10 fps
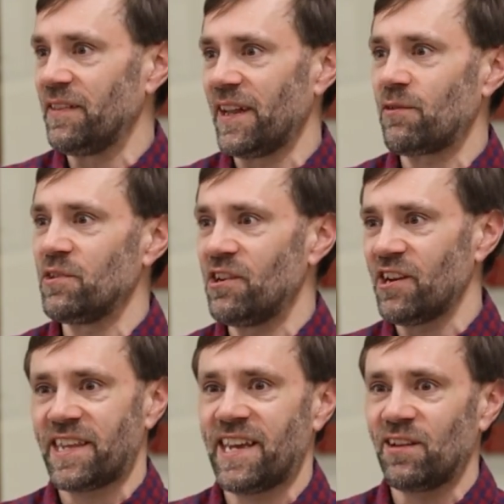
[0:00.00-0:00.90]
and like when you're
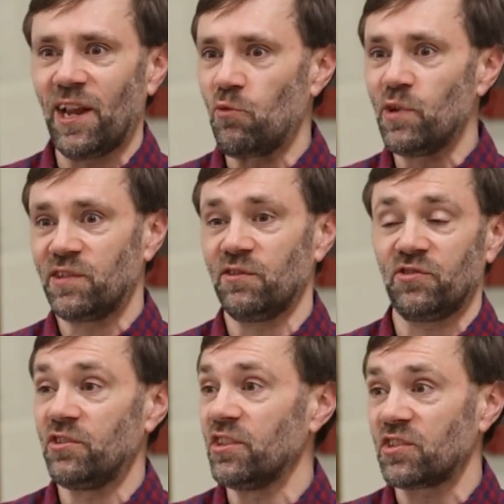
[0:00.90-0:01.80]
a kid, like
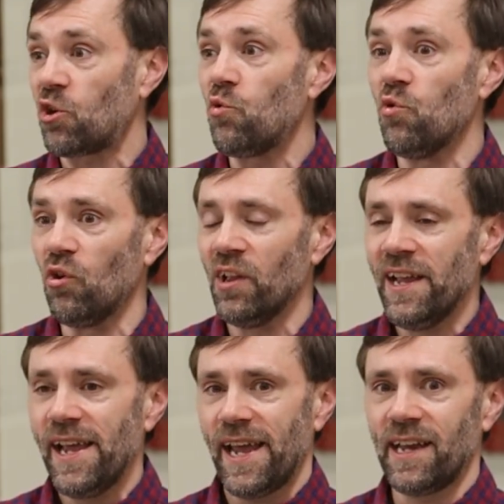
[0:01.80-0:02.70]
wizards are just cool,
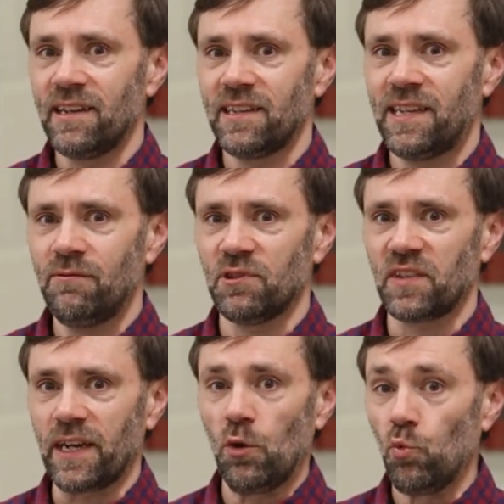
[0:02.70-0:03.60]
and he was
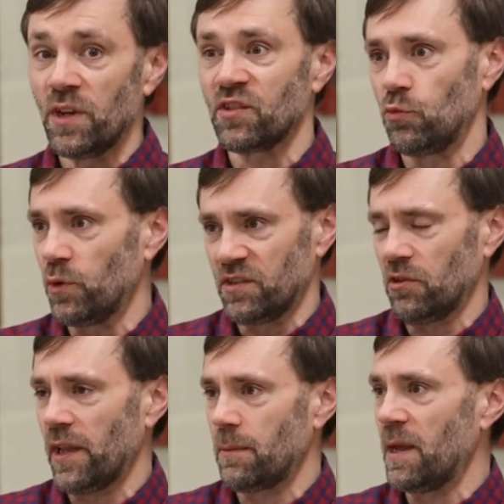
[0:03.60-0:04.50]
like a wizard,
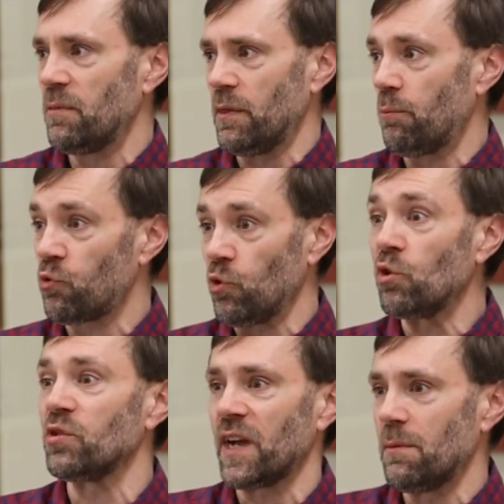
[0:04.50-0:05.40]
like maybe the
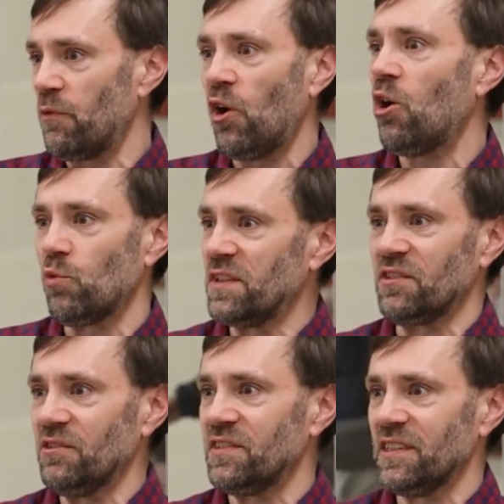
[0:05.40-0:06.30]
prototype of all
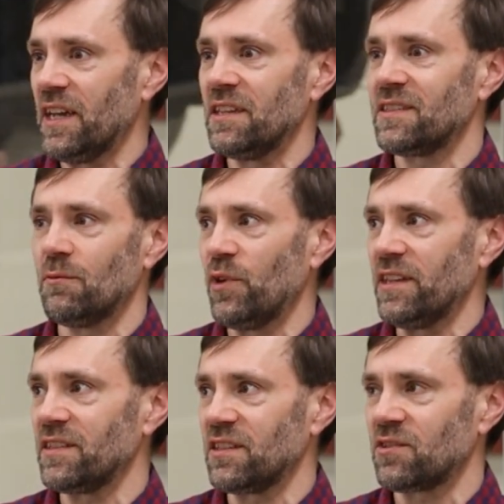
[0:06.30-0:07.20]
wizards in some
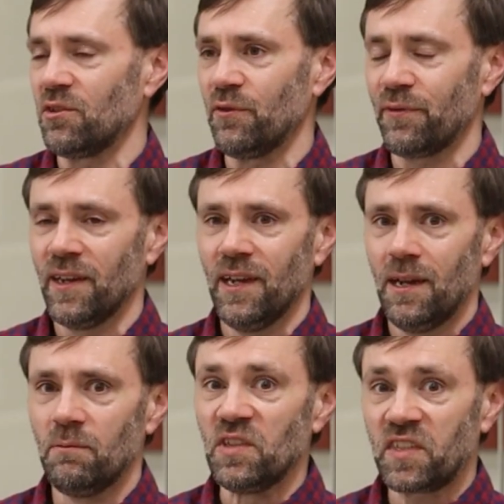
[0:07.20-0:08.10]
ways, like sort of
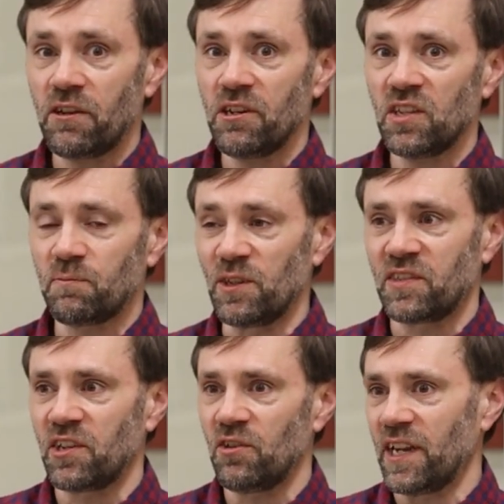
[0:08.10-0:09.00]
mysterious but
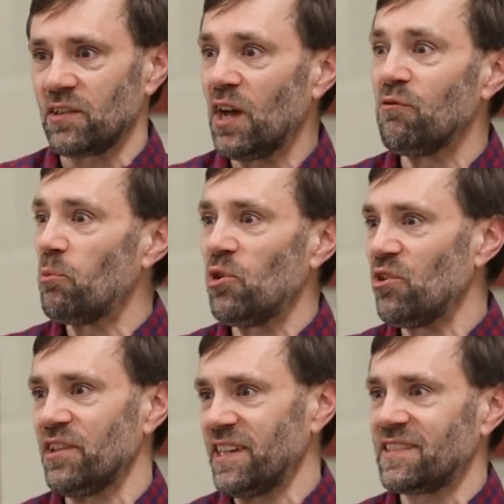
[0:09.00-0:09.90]
still like
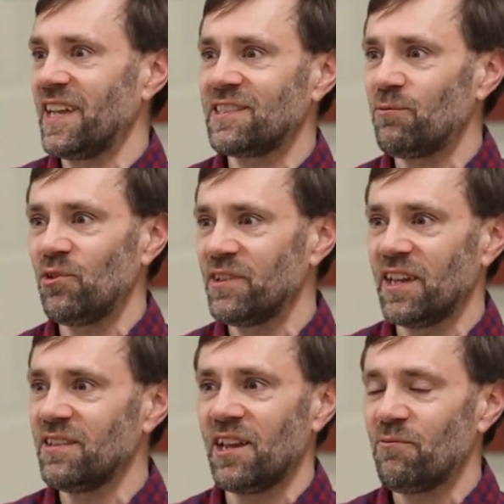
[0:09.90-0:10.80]
lovable and accessible
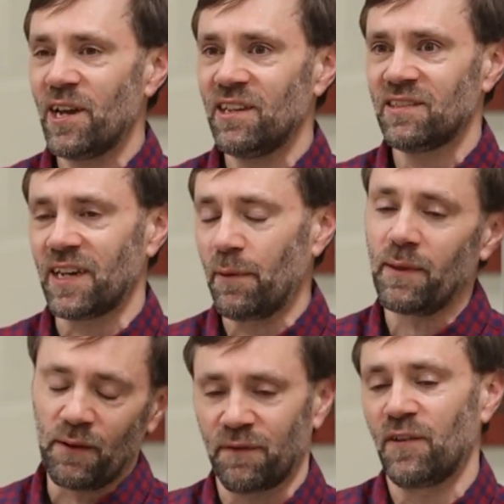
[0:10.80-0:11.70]
in ways. And I
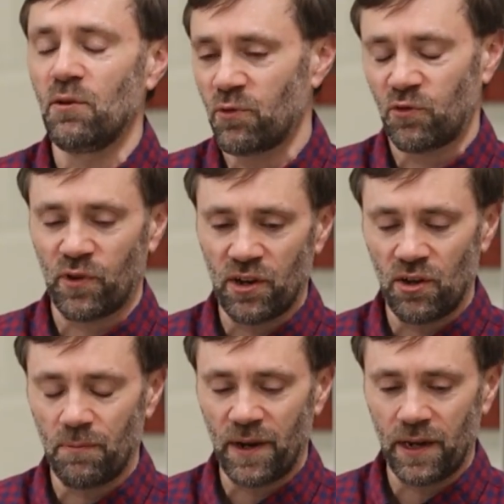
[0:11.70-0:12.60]
think the film
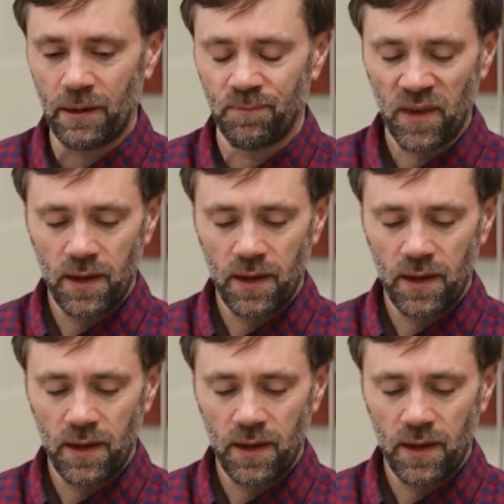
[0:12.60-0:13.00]
portrayal by